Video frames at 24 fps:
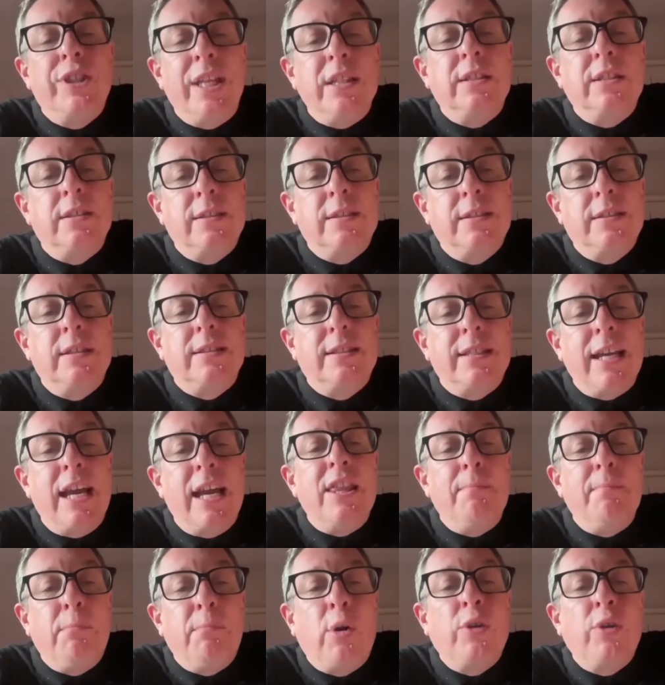to
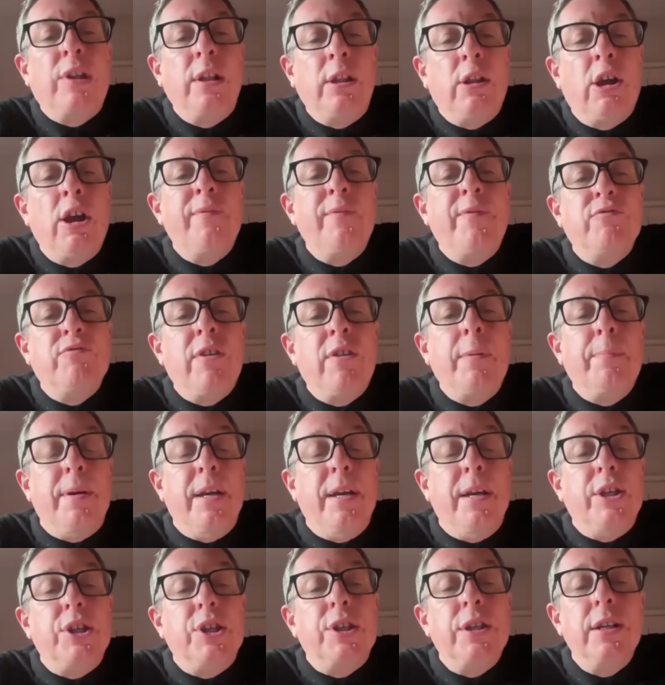say that modern life is
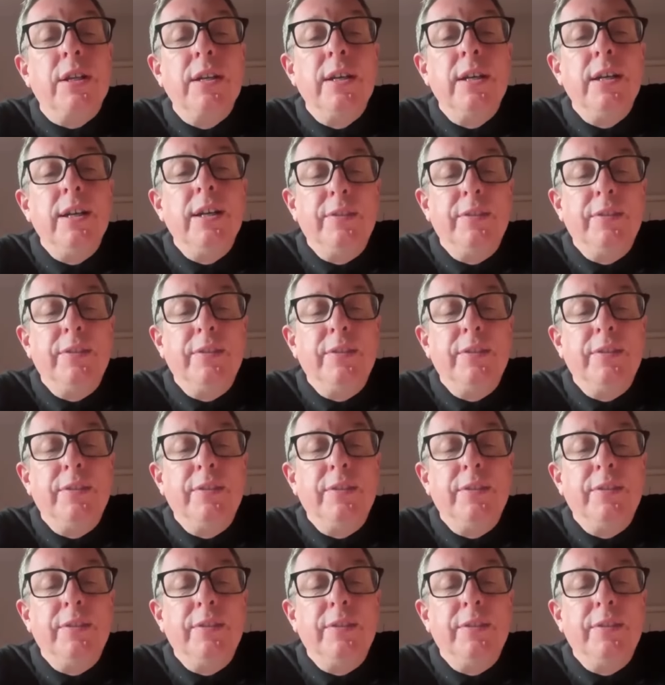rubbish.